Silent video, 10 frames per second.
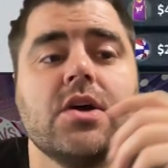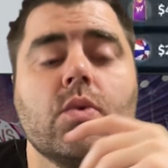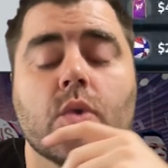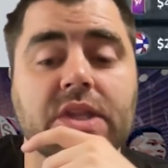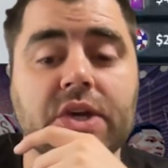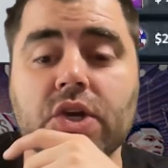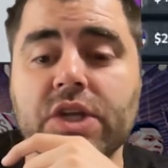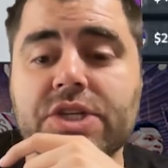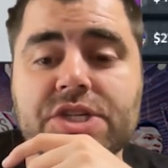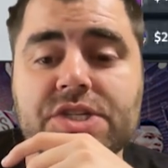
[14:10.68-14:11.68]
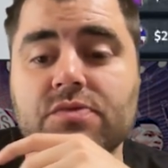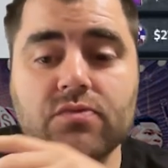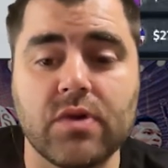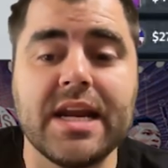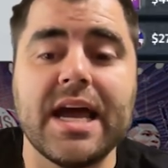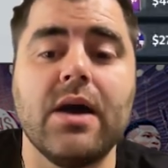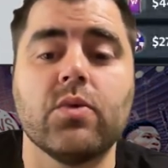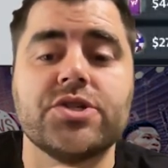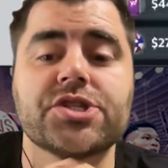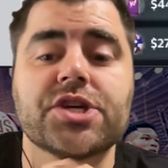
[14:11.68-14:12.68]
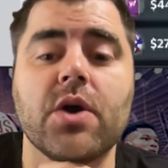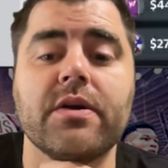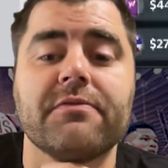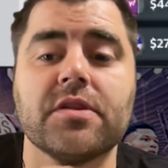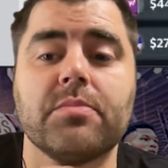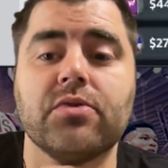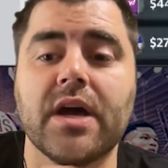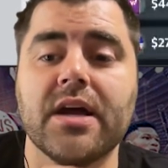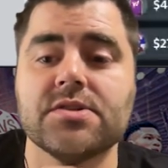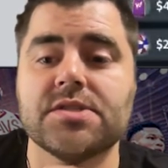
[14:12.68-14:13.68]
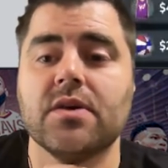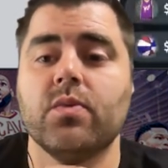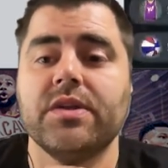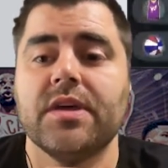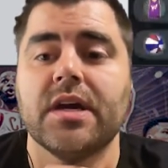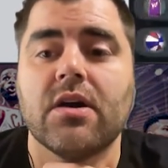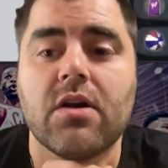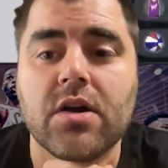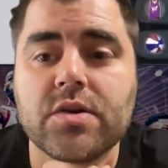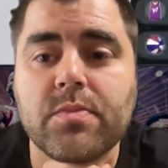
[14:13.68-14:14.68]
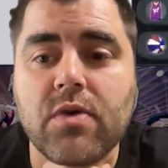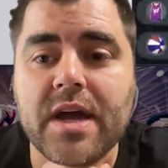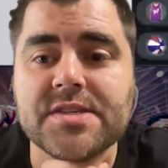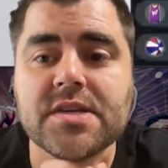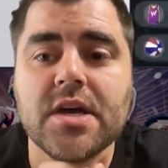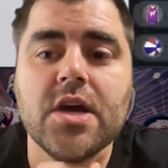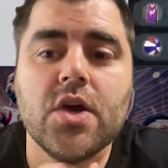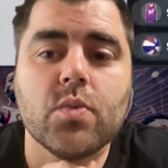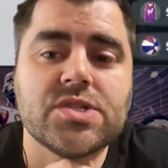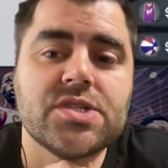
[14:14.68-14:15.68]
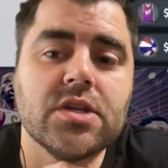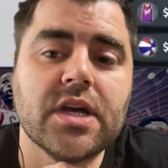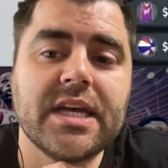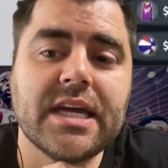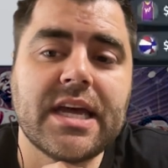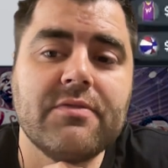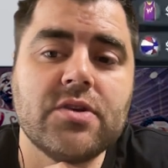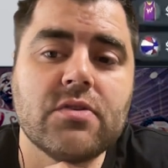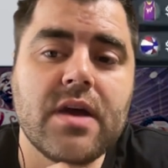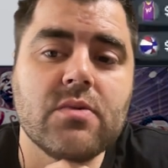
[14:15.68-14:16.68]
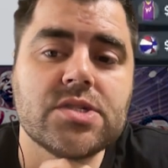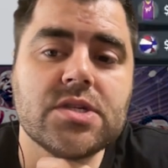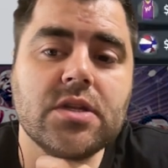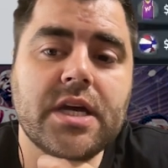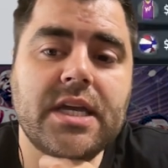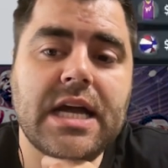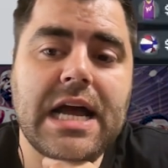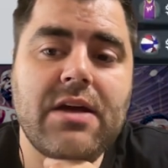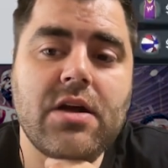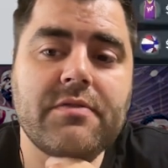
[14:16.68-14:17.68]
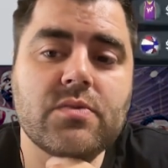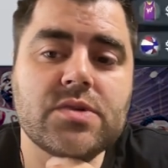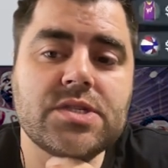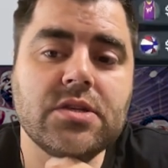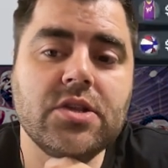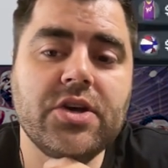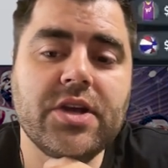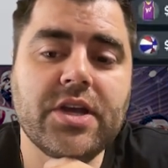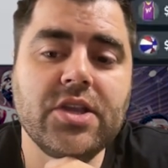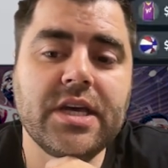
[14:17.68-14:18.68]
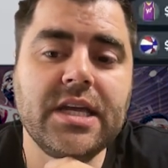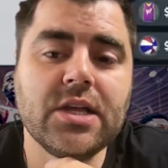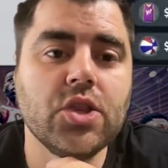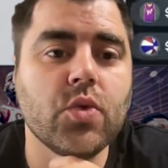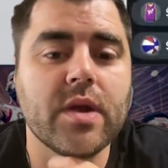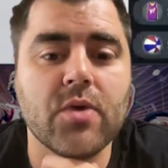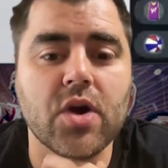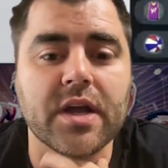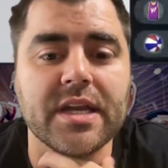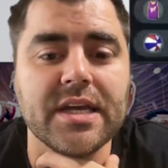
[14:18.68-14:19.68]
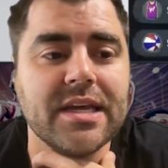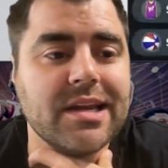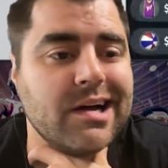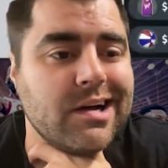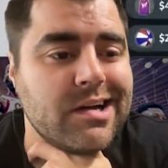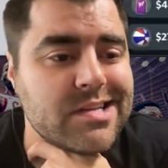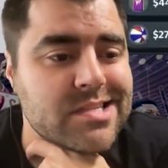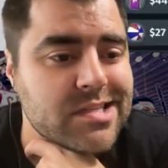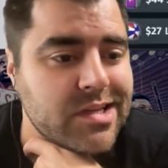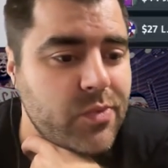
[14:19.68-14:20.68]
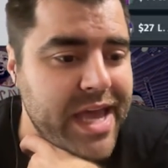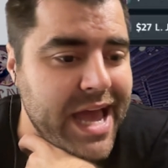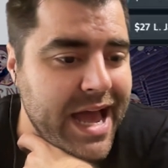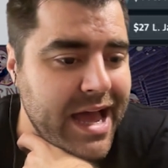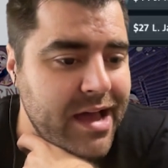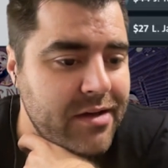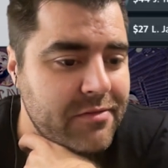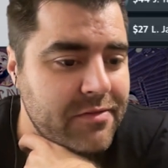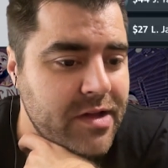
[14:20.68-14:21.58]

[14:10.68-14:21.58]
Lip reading: We're literally just, right now, we're just going for the players that we think are underpriced. We're still looking at Kevin Durant. We're still looking at Kyrie Irving. We're still looking at Lauri Markkanen. And honestly, we have